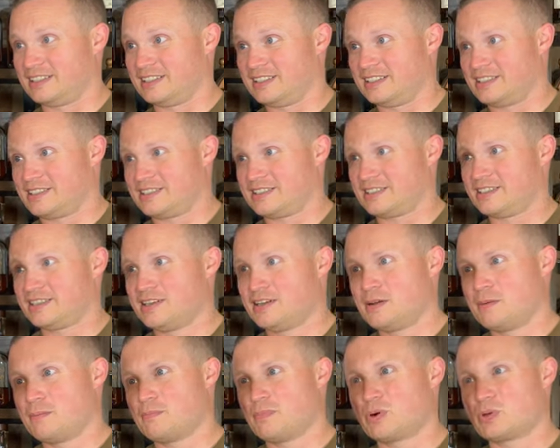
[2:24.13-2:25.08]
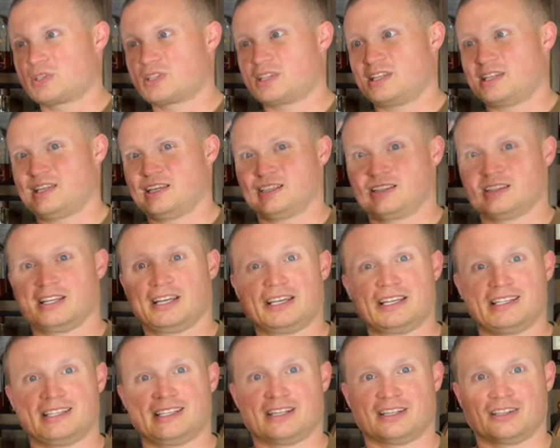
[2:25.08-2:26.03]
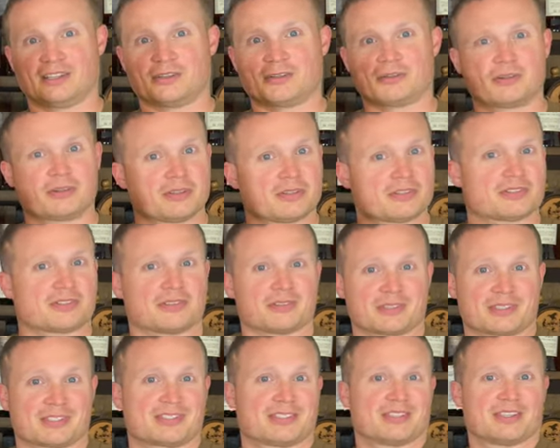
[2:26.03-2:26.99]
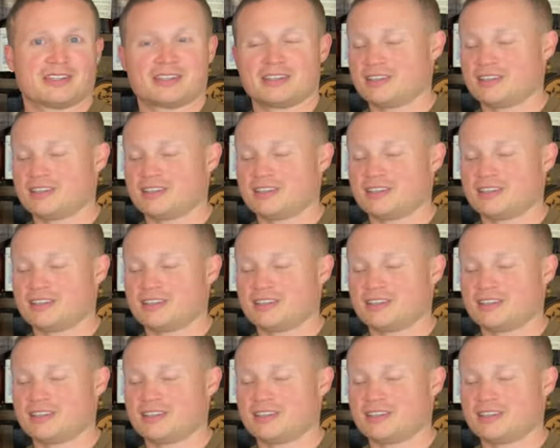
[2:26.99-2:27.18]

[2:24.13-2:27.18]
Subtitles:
It is mostly a light yellow, so it's,